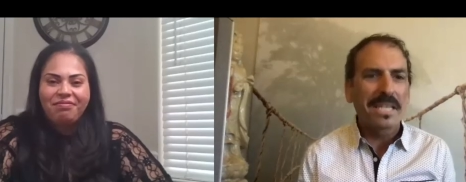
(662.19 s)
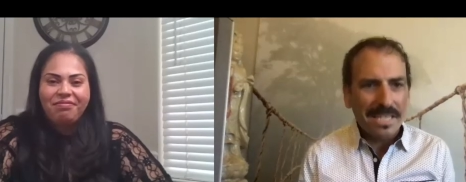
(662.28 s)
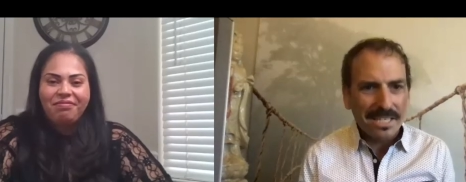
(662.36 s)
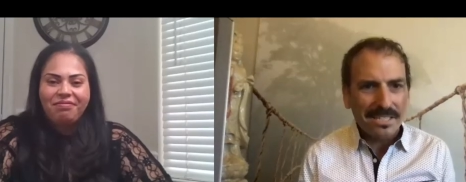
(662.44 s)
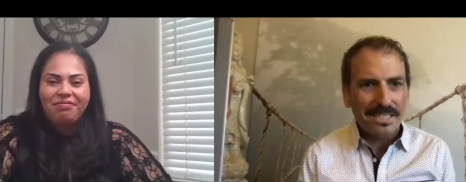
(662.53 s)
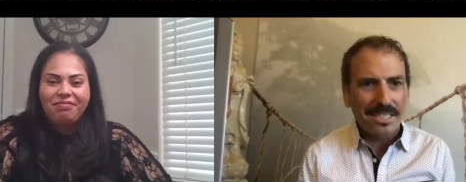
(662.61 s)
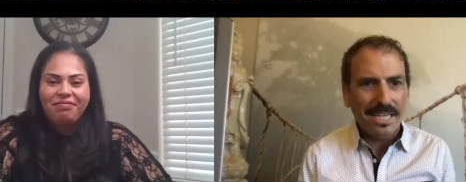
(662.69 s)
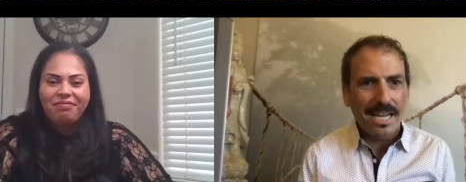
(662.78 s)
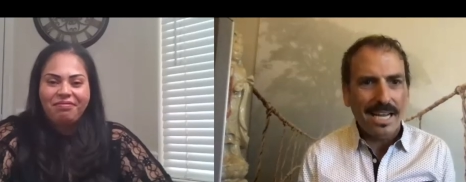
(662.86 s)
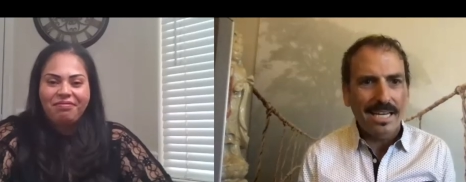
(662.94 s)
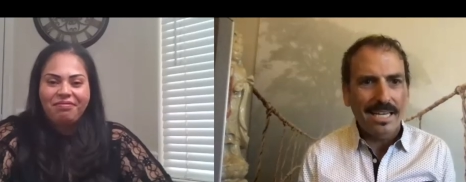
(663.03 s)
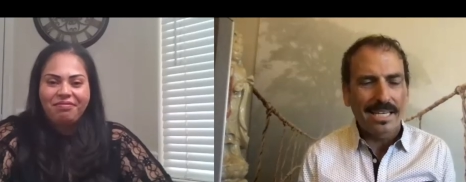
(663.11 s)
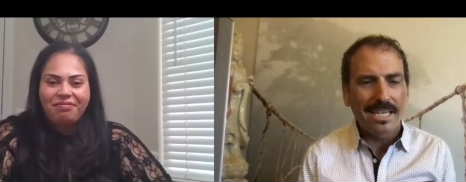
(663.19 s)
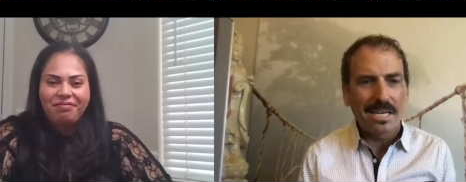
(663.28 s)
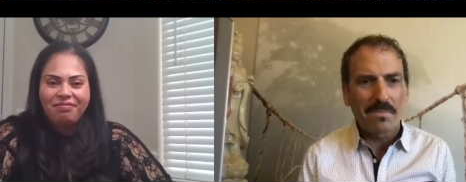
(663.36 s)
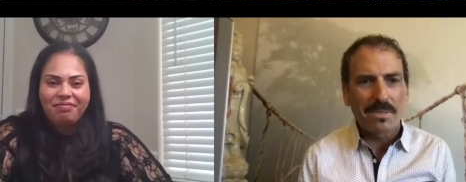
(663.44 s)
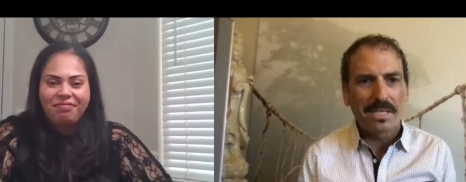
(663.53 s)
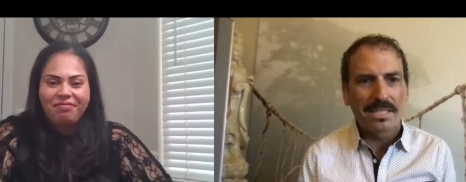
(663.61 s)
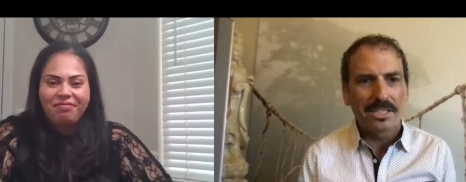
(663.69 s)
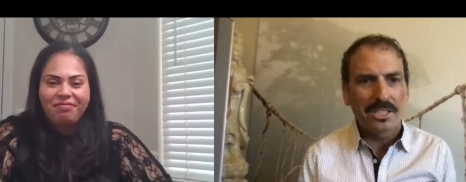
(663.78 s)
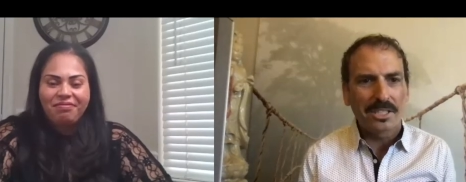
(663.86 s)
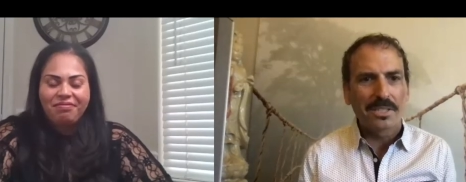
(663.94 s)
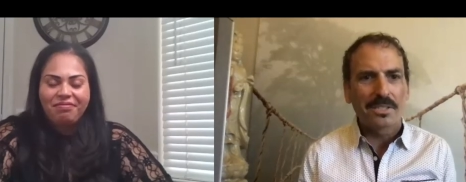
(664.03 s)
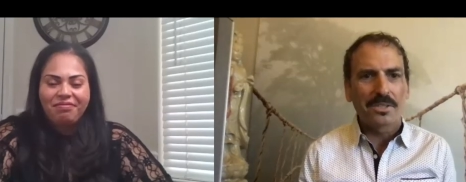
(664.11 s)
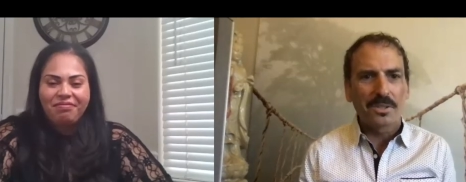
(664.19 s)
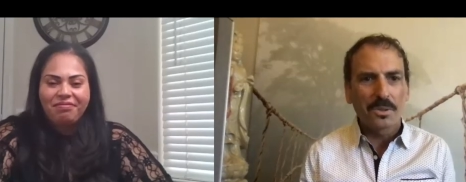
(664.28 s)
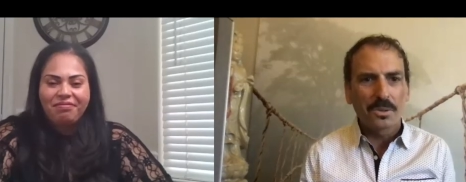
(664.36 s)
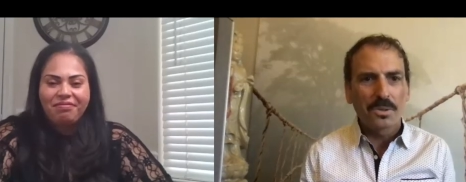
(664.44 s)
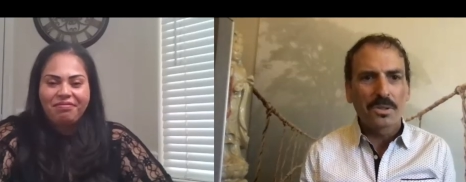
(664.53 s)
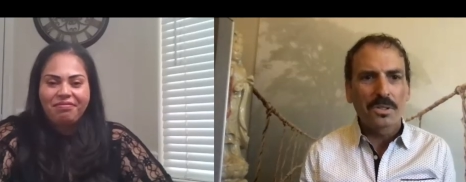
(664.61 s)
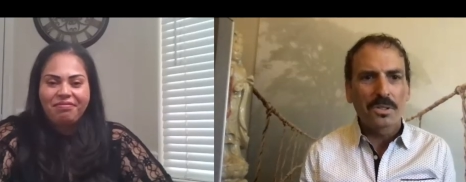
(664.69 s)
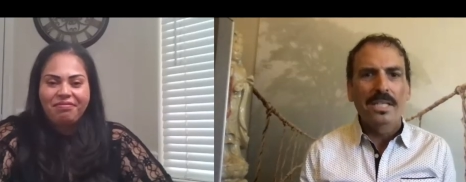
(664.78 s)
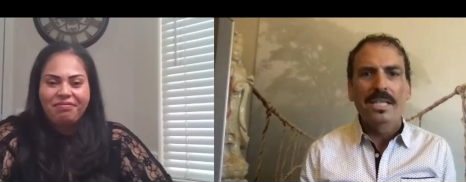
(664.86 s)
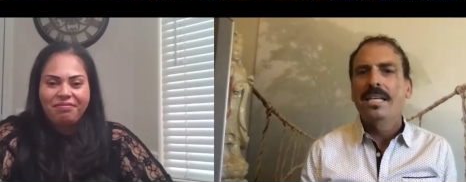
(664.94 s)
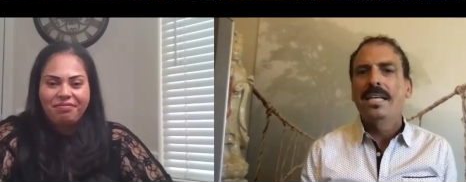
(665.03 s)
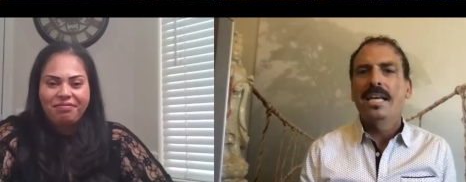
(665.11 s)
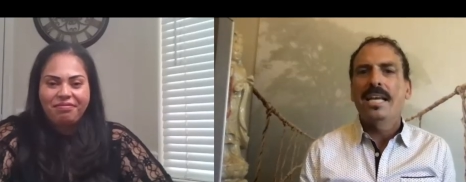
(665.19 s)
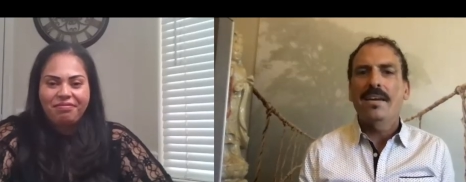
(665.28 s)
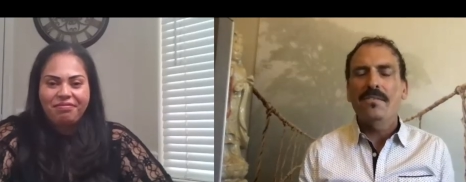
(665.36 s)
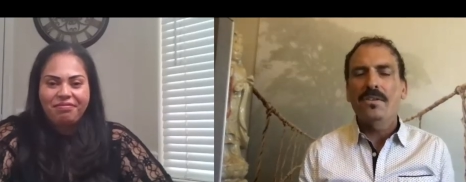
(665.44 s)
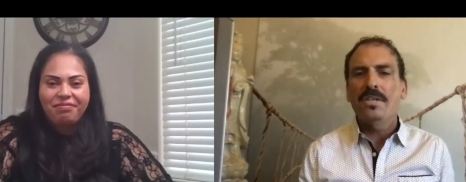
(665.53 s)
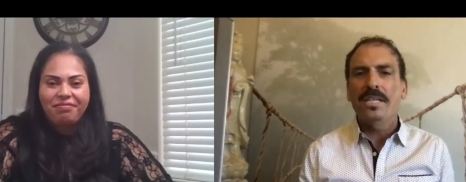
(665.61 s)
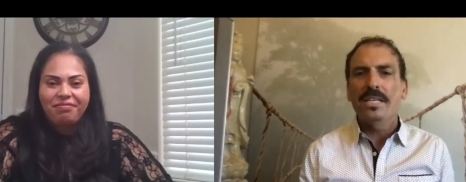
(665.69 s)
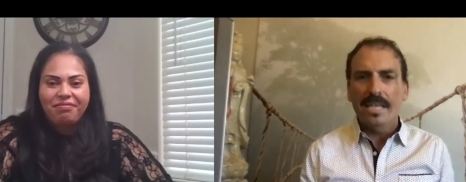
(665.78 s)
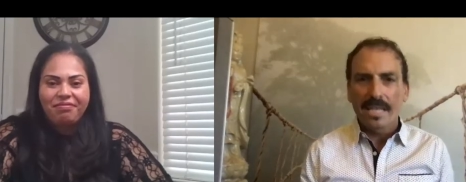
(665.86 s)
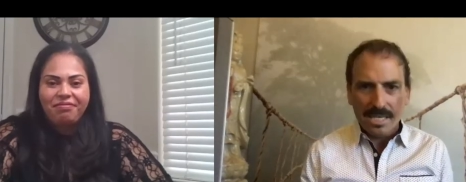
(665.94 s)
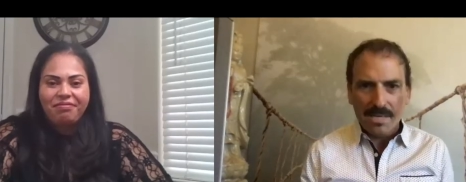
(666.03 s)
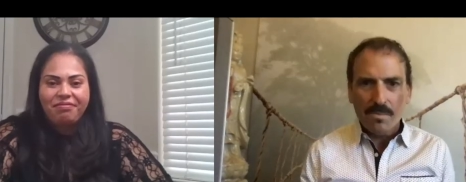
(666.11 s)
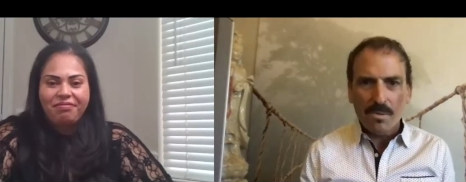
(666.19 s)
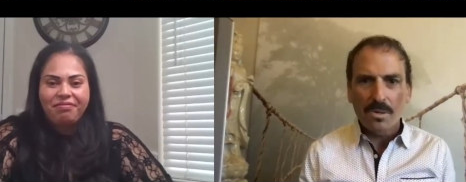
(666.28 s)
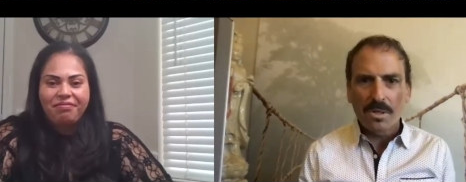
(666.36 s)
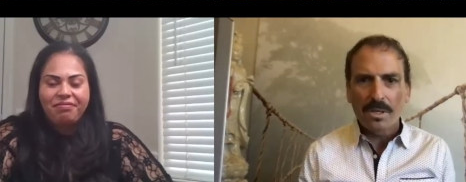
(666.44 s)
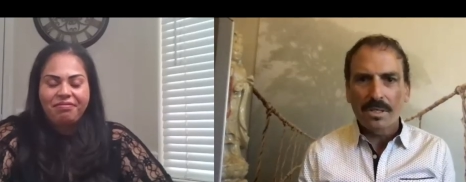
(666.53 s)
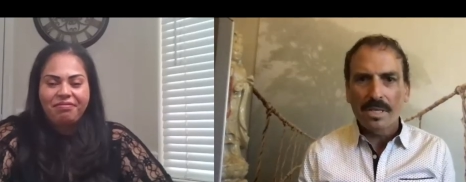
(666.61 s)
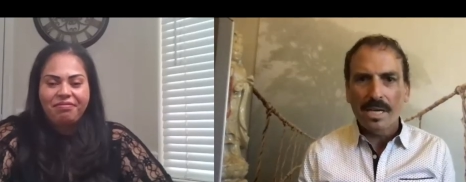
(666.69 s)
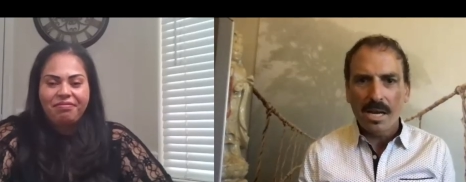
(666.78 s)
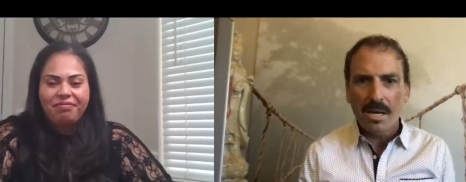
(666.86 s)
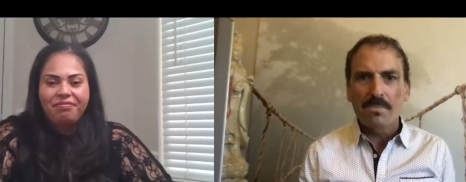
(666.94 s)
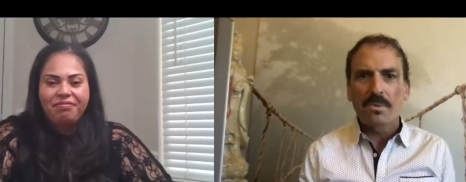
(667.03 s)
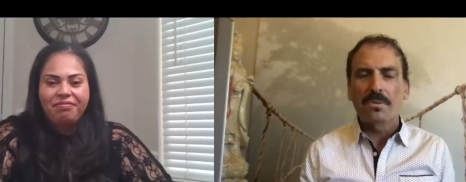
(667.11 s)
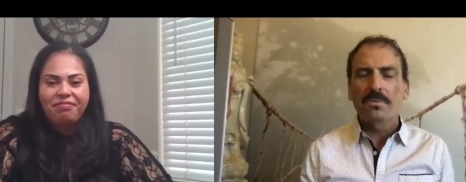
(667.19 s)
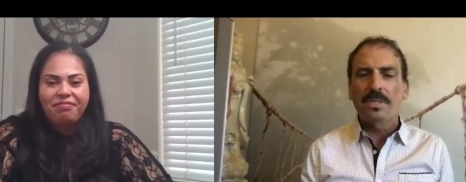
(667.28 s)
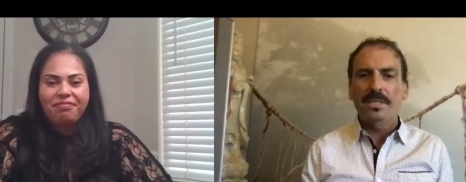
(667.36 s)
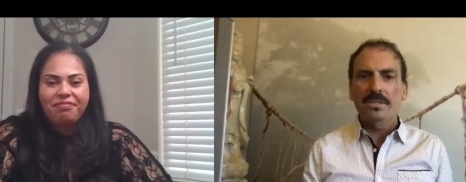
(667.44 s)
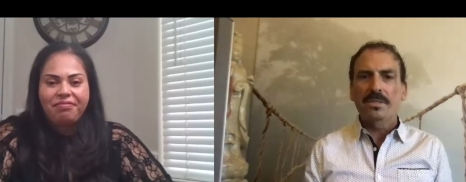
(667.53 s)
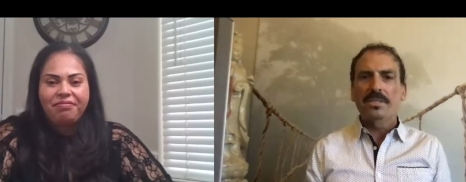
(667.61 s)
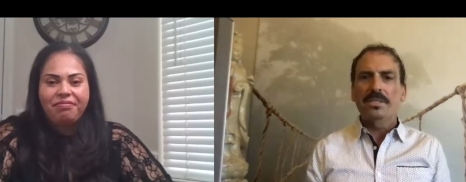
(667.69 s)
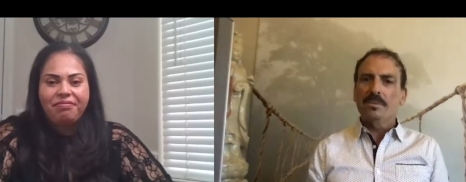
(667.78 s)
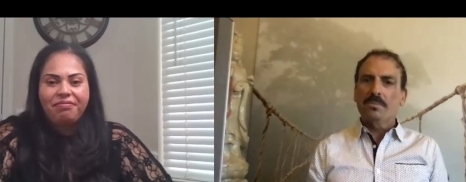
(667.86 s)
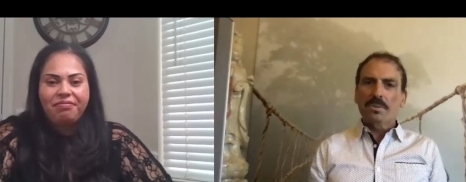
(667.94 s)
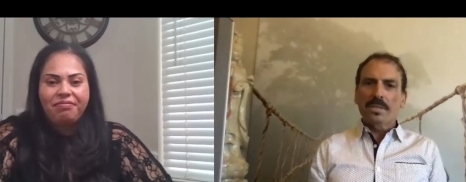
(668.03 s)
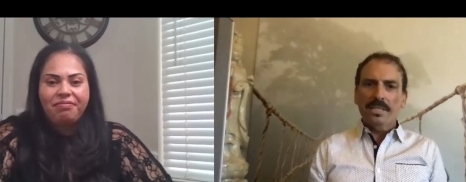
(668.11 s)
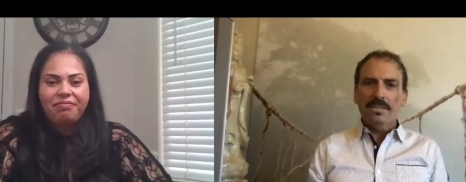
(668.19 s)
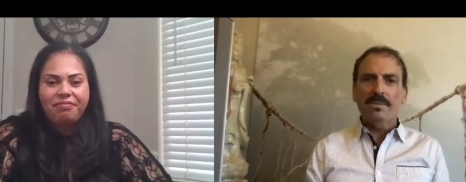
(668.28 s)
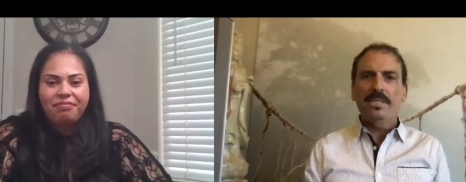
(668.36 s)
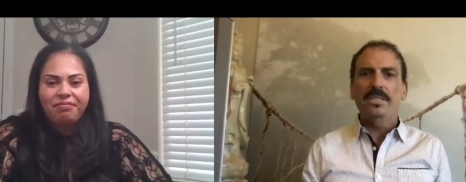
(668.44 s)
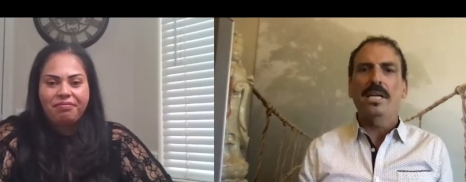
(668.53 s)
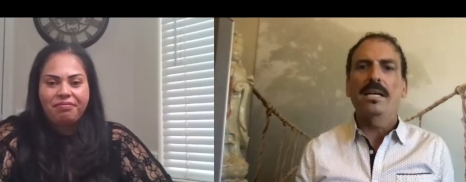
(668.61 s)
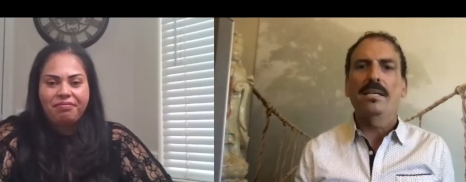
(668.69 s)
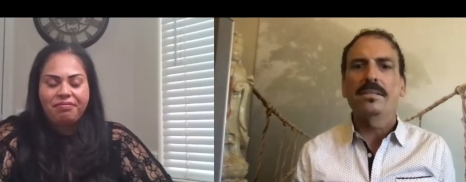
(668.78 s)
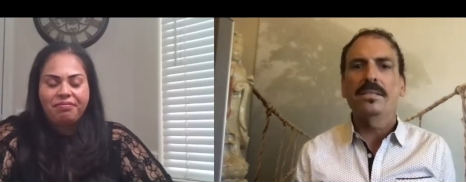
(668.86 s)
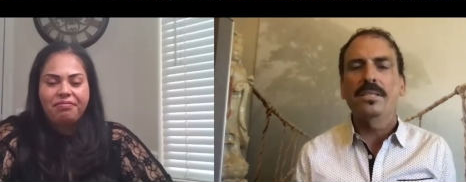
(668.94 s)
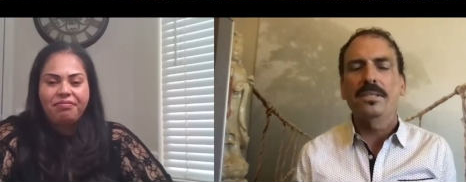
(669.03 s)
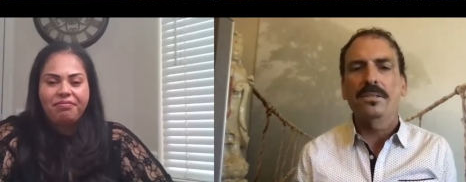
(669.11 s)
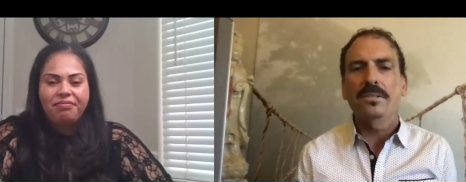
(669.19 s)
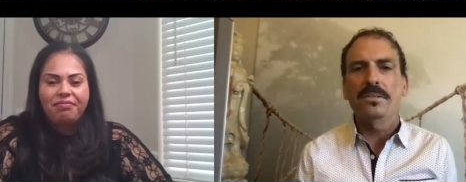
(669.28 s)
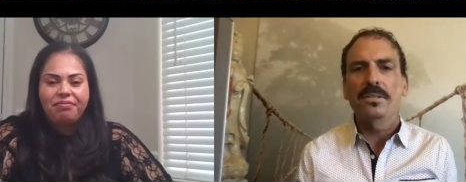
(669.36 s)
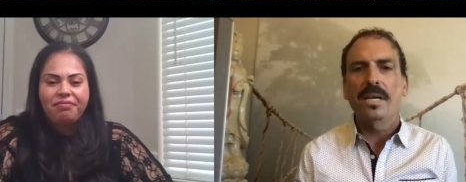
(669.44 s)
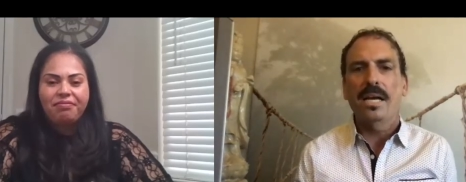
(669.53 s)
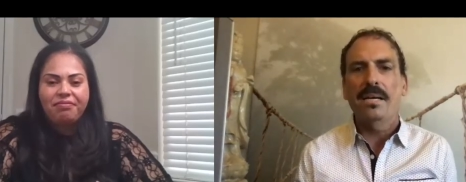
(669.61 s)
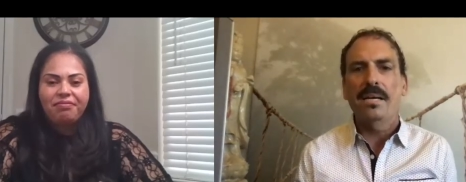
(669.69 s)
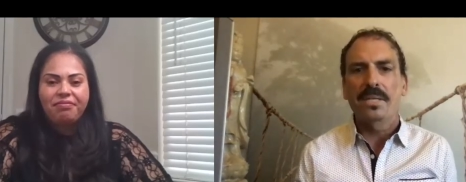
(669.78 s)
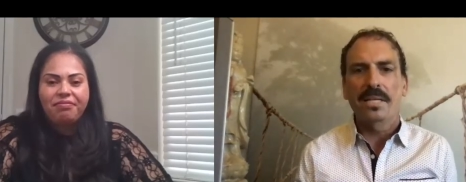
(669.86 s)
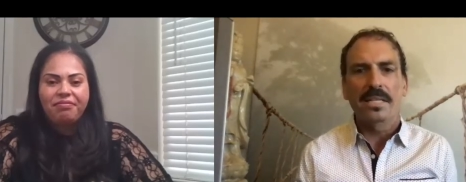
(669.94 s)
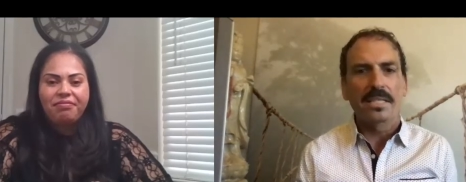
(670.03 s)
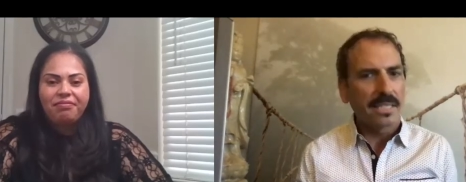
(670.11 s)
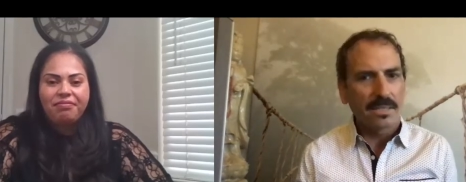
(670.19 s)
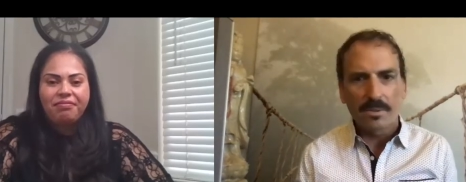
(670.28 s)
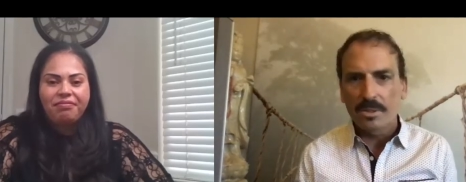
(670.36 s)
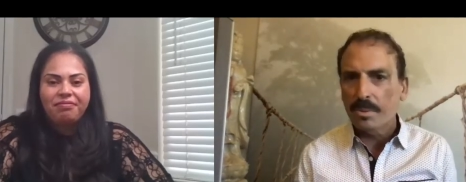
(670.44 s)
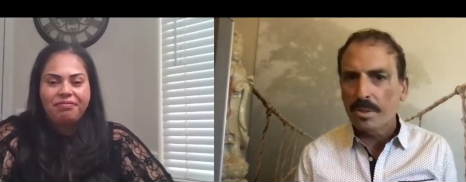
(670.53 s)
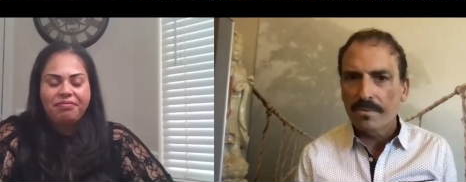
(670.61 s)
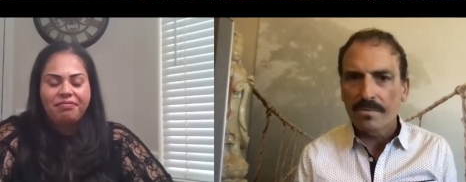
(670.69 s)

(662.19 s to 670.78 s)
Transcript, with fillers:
Speaker 1: here today and helping us share this tool if you need any more help or resources, please reach out to uh, the Alisa Ann Ruch Burn